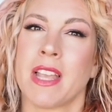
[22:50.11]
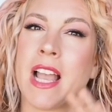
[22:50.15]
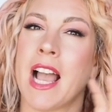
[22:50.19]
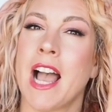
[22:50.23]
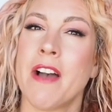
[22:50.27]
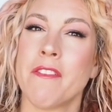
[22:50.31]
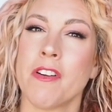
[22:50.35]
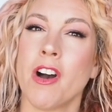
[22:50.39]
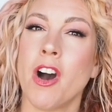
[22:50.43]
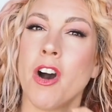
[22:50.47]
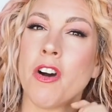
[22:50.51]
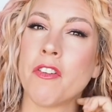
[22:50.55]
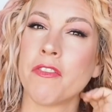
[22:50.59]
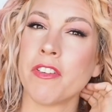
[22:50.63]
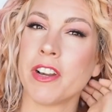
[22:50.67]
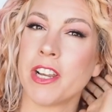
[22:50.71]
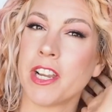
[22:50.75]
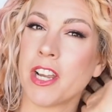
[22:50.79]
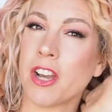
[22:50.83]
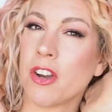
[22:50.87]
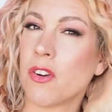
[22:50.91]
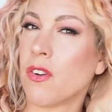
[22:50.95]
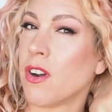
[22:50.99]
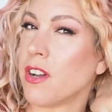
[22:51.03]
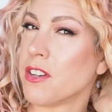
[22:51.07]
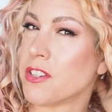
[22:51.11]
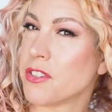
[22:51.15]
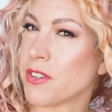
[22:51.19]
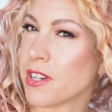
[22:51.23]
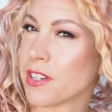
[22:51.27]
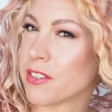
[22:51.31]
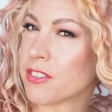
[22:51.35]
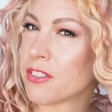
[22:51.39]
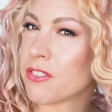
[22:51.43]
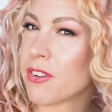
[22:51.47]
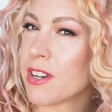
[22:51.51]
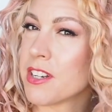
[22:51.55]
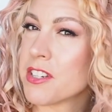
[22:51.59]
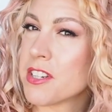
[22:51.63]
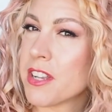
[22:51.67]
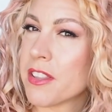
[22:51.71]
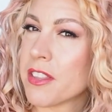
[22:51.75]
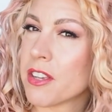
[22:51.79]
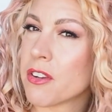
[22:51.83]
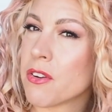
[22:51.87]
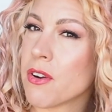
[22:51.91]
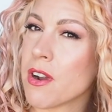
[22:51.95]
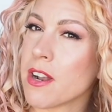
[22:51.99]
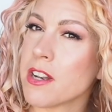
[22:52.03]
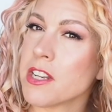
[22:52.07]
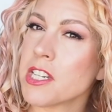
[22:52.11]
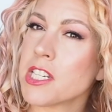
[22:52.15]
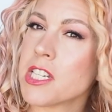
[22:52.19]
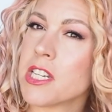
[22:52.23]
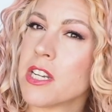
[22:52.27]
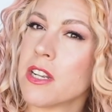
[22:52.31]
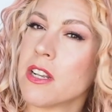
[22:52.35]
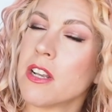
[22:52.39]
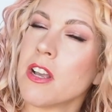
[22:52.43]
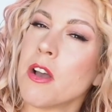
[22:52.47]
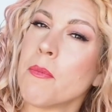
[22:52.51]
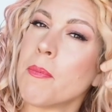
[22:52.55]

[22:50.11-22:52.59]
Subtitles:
I have a whole video on doing scrunch out the crunch,